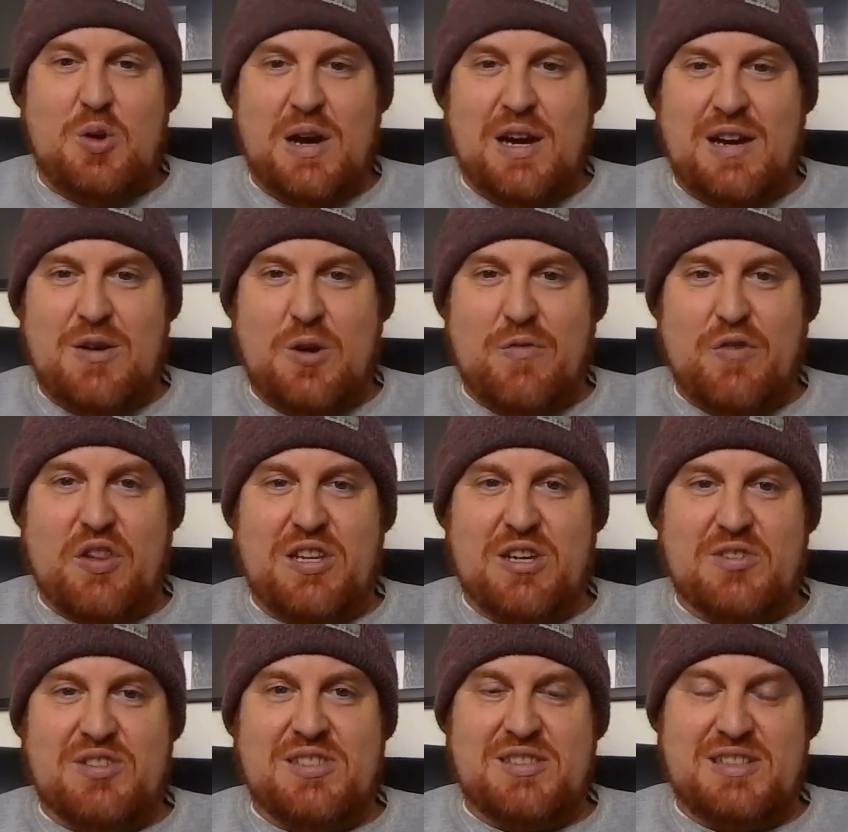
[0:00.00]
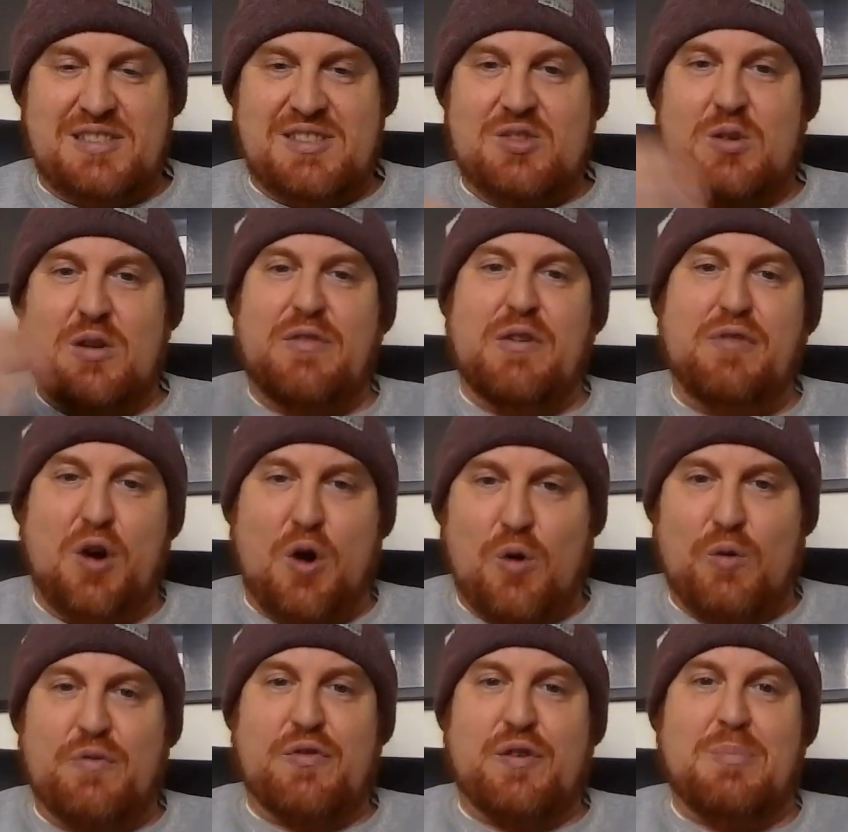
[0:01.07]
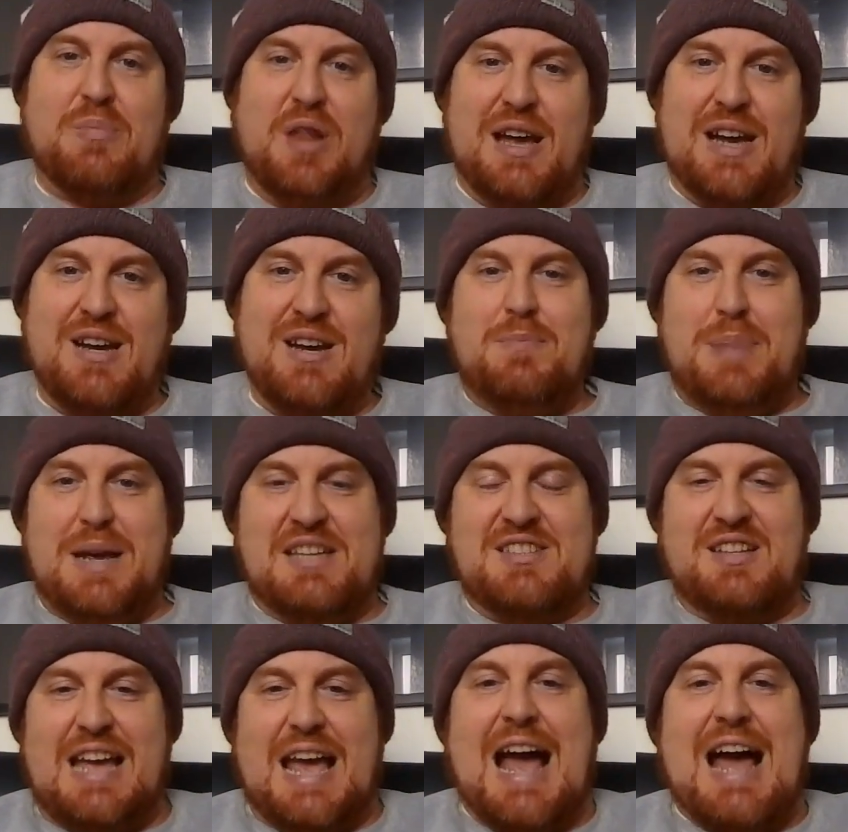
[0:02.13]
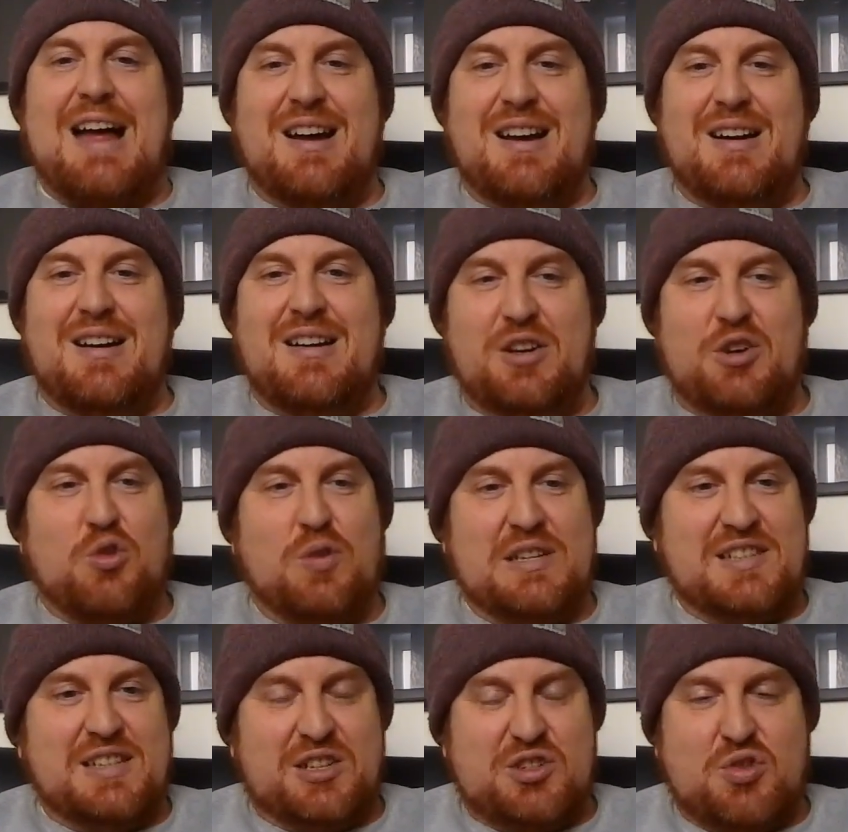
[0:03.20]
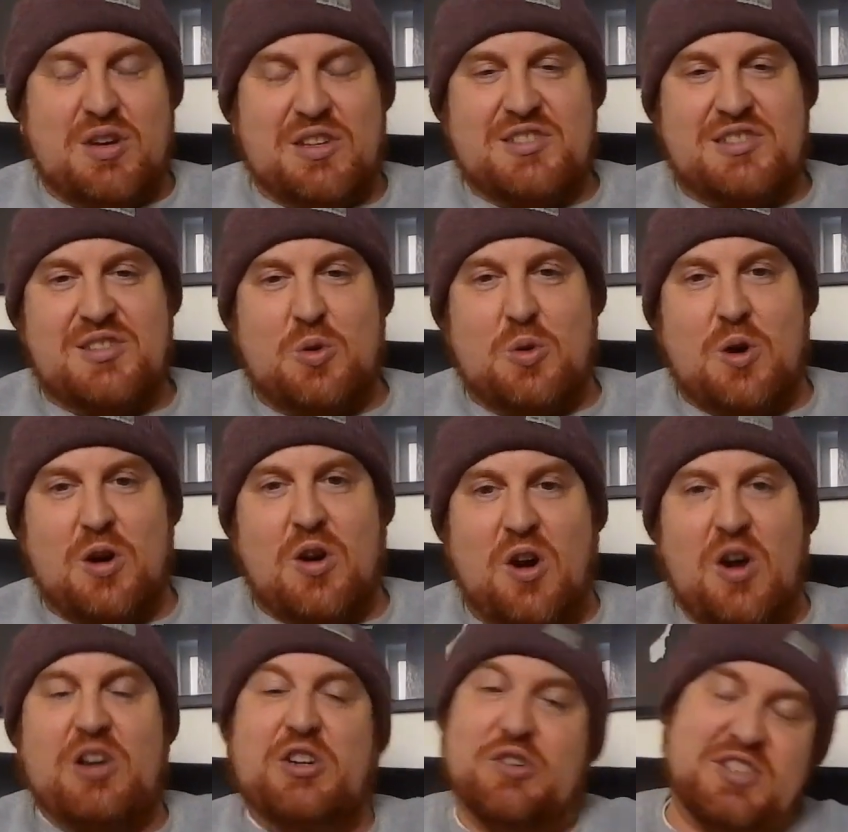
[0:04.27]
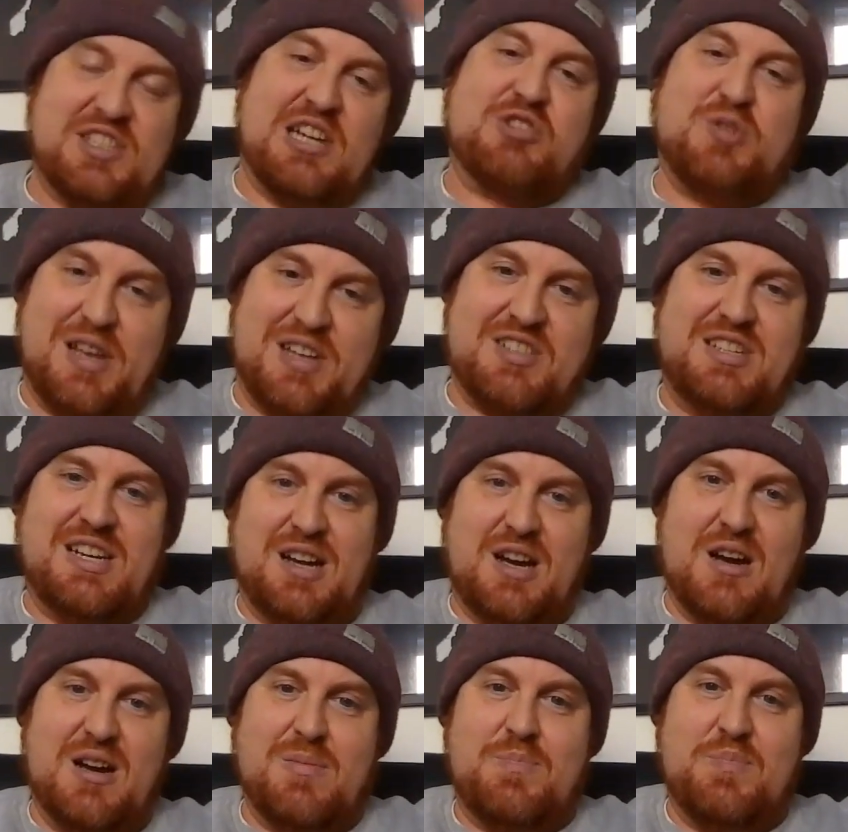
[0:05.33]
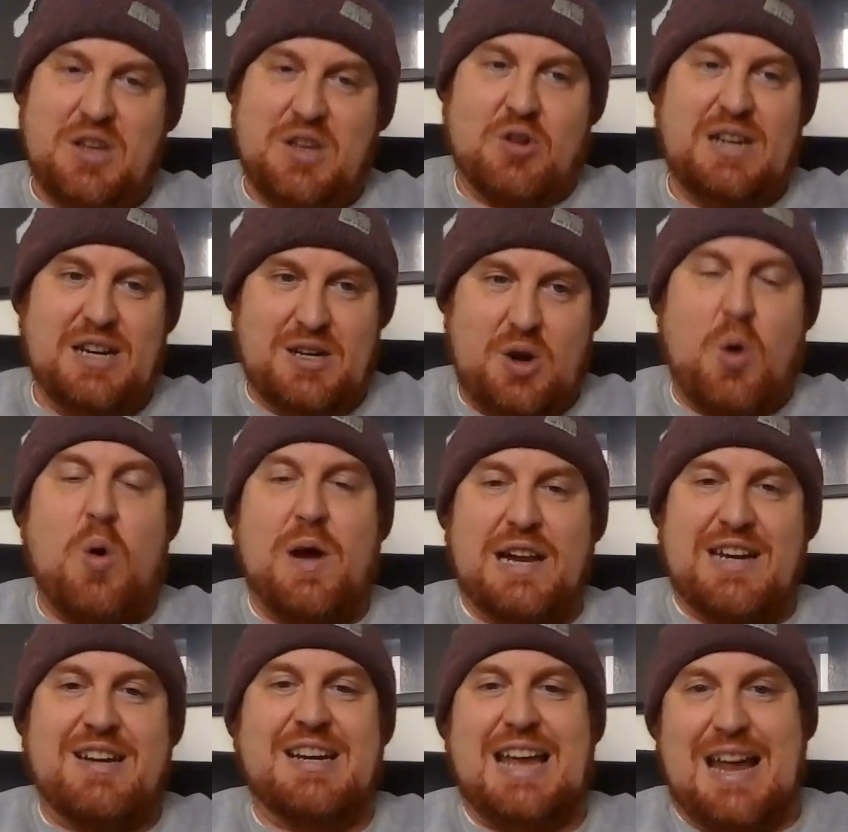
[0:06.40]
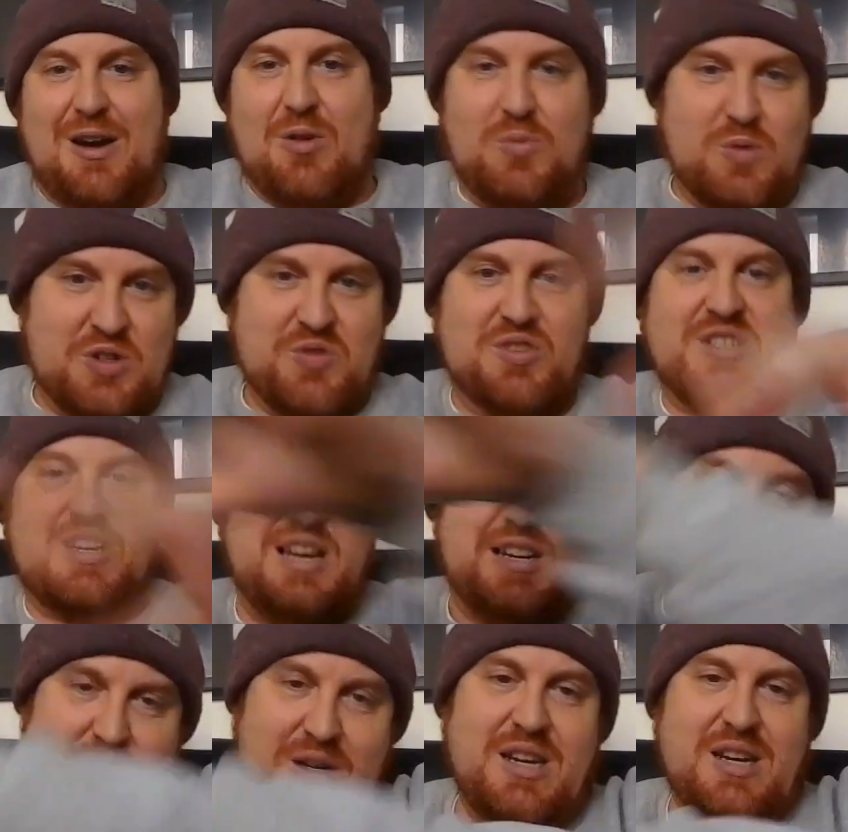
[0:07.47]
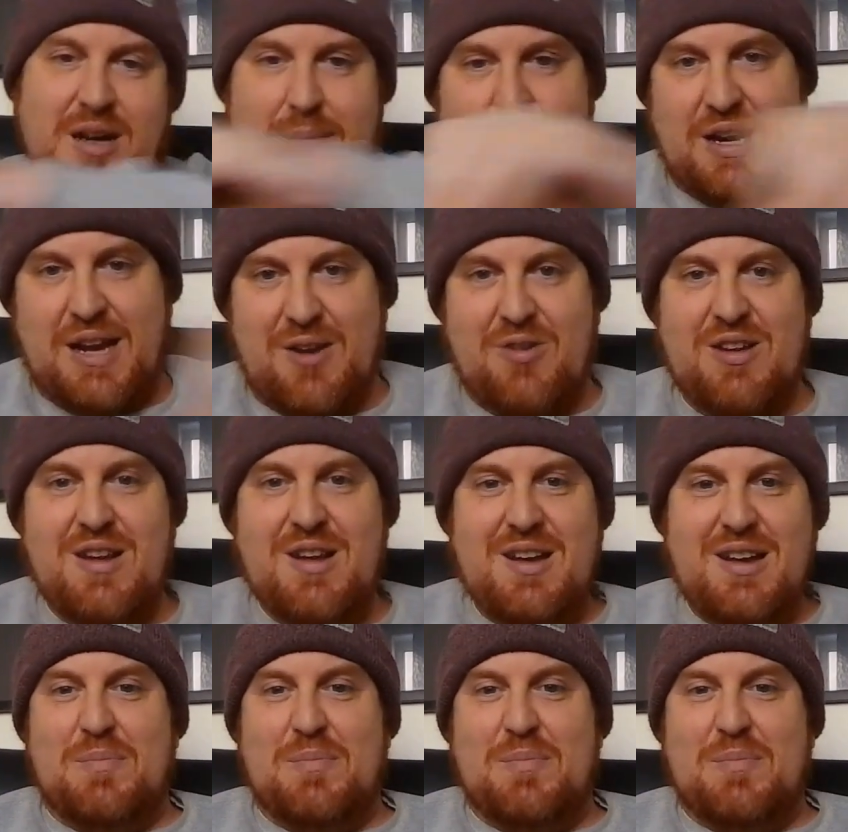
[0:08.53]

Gitcoin over the years, this is sort evolved from like basically uh, increasing a trust score on your centralized GitHub your Gitcoin account, which is tied to a GitHub account.